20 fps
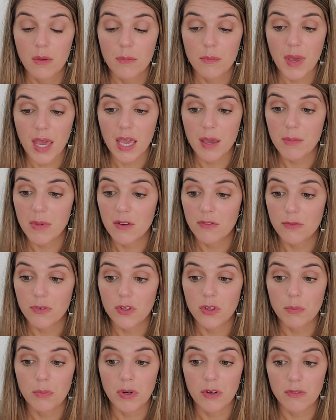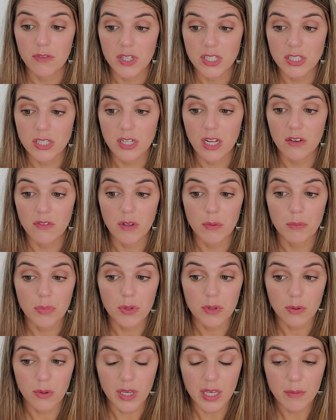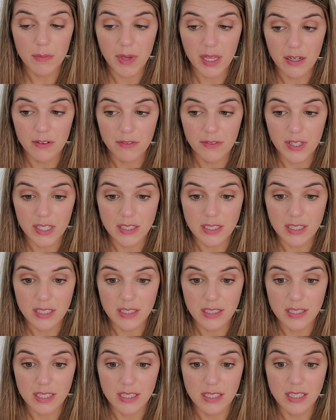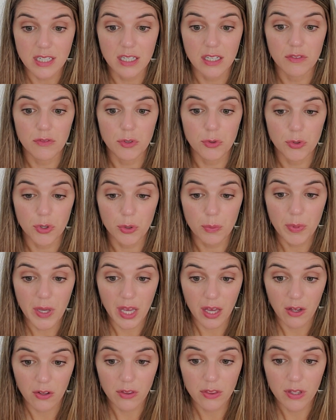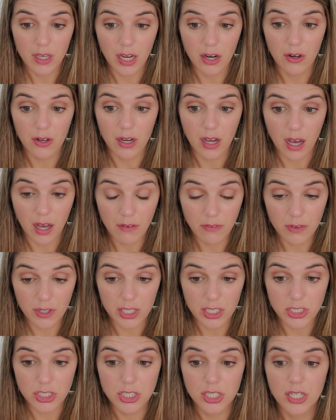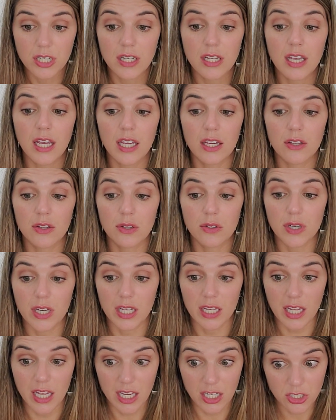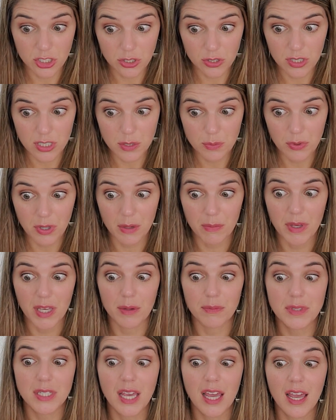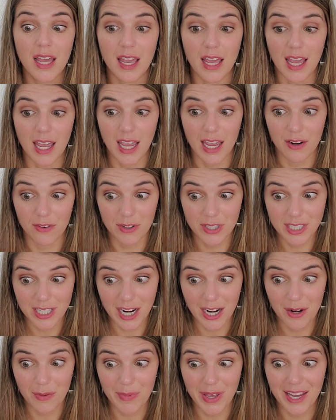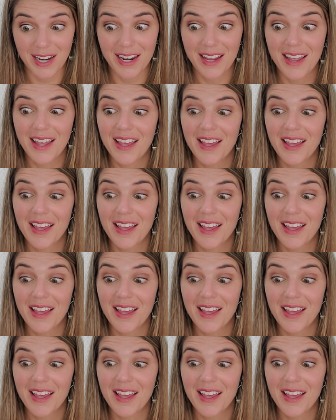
payment for the provision of employee benefits consisting of group health care coverage, including insurance premiums and retirement,